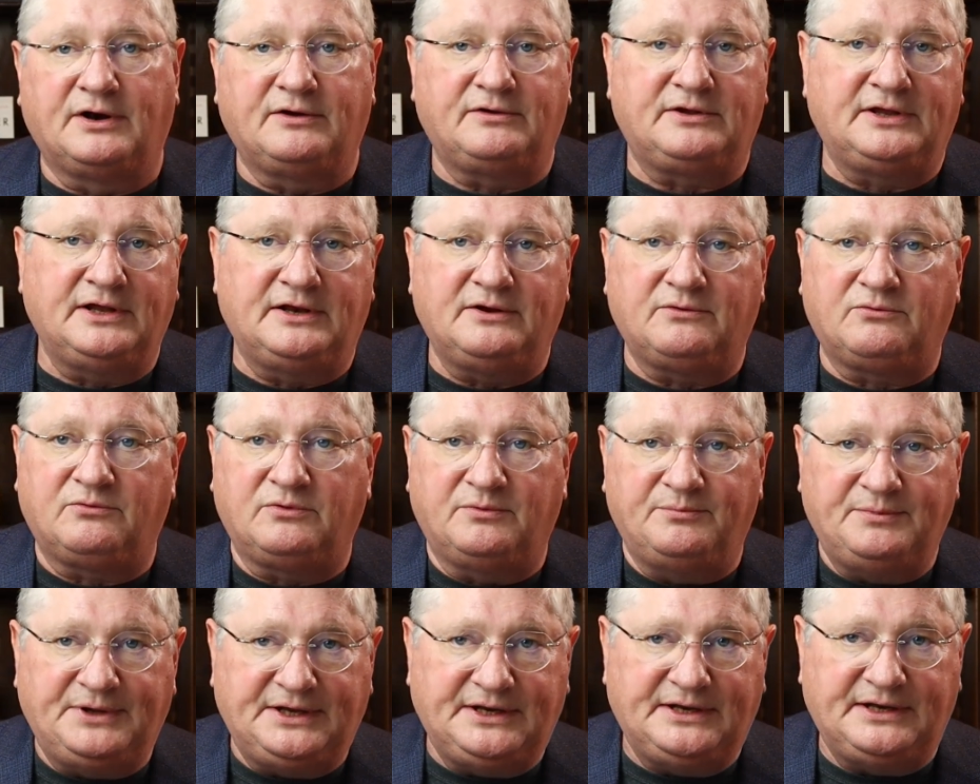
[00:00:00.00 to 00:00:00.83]
I get it
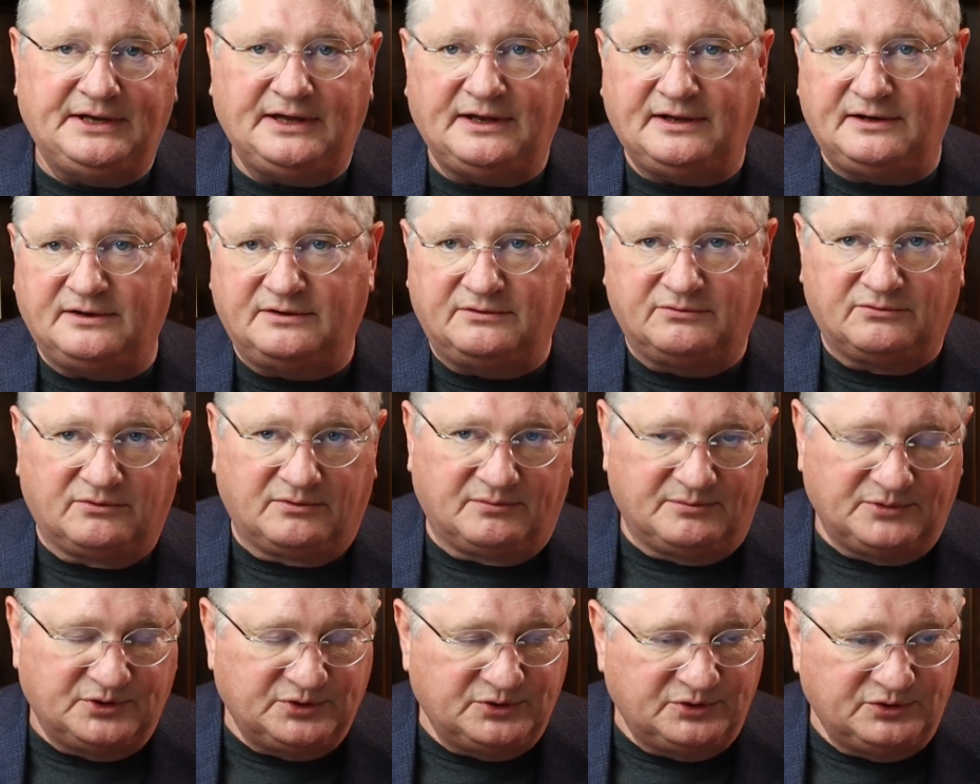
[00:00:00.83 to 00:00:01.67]
remediated and
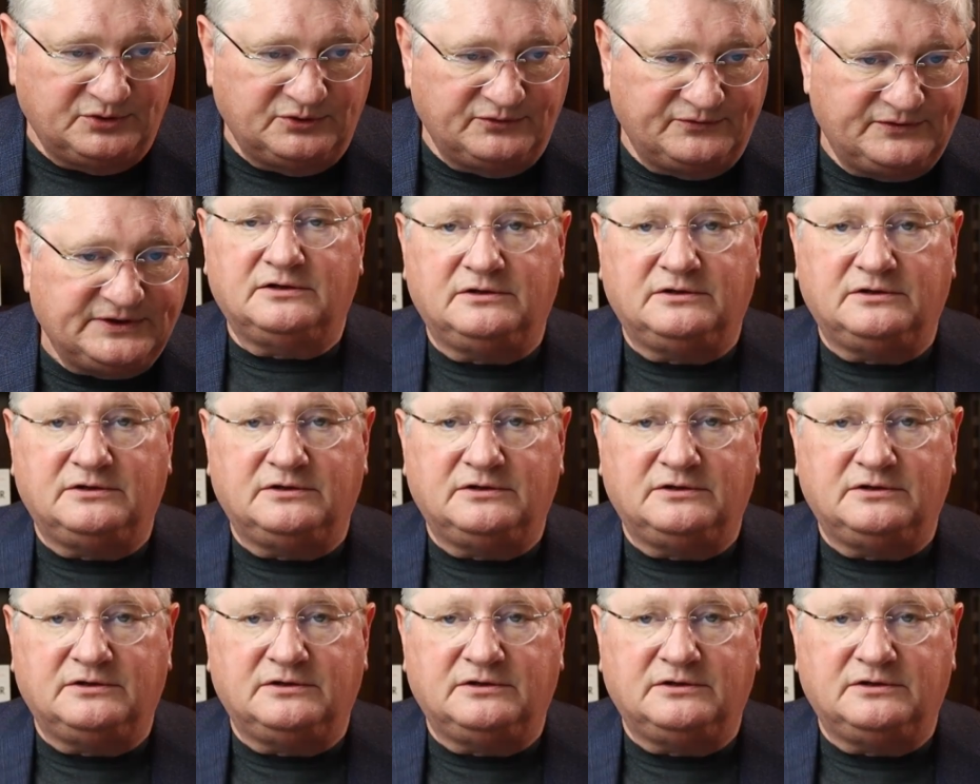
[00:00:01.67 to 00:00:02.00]
removed,